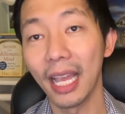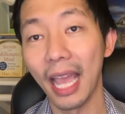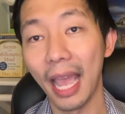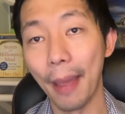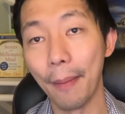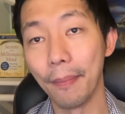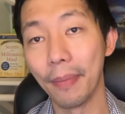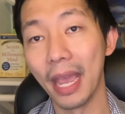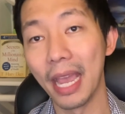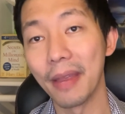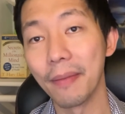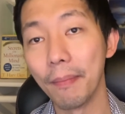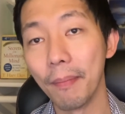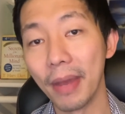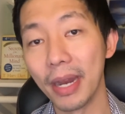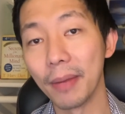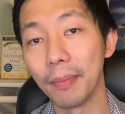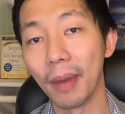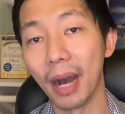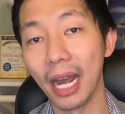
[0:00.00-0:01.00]
and pay
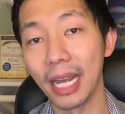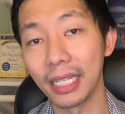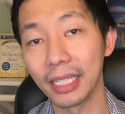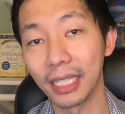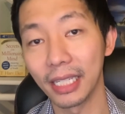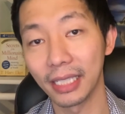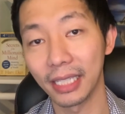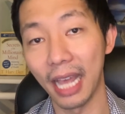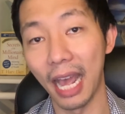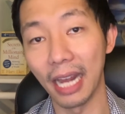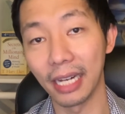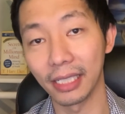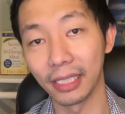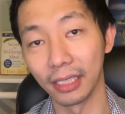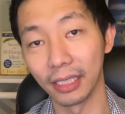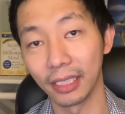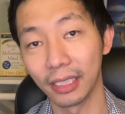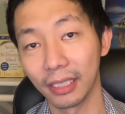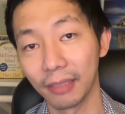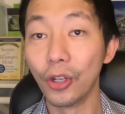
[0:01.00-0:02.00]
minimized taxes.